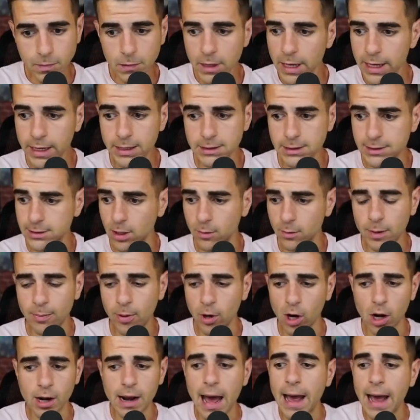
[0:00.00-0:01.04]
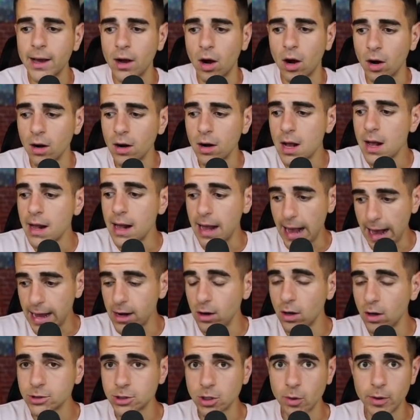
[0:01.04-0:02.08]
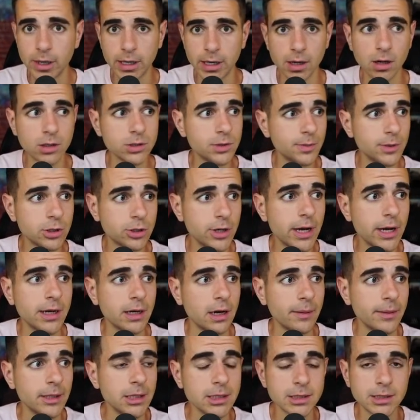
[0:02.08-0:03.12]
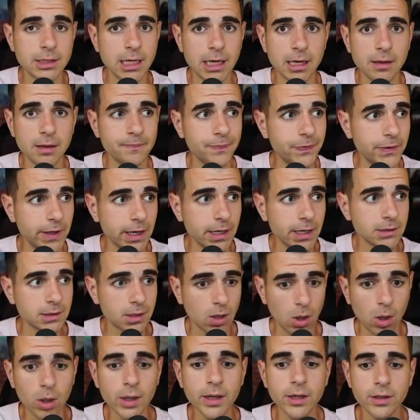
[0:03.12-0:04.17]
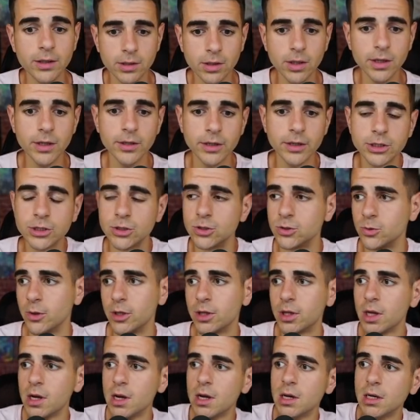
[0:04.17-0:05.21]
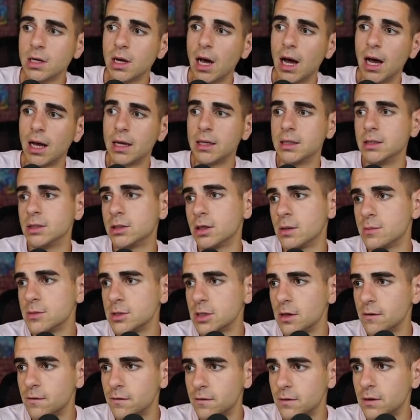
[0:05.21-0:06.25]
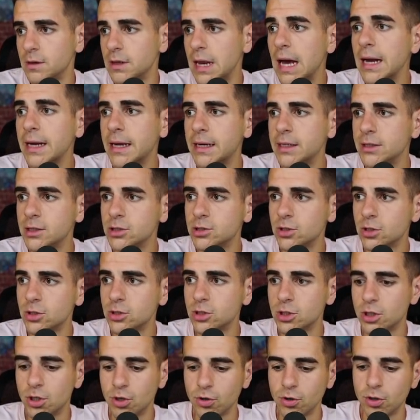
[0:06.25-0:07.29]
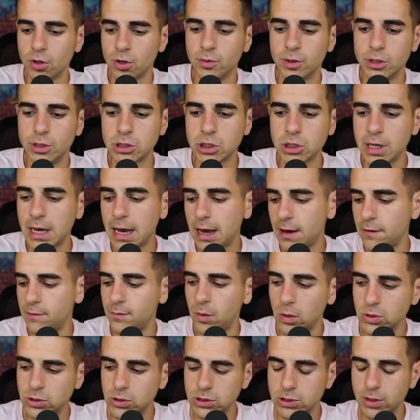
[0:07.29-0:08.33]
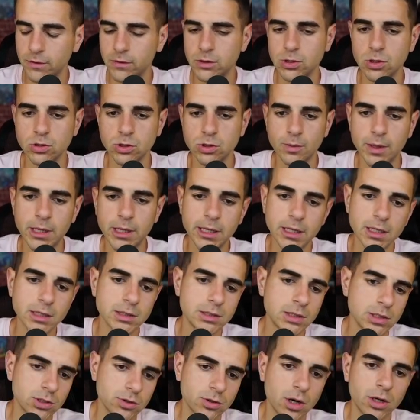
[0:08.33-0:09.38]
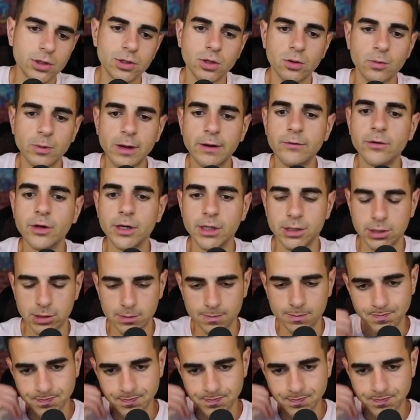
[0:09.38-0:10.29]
He can still be put on IR, and also he can also be traded. I mean, this team, he has clear issues with in terms of not getting the surgery earlier when he should have, posting stuff on social medias, disgruntled, whatever it is.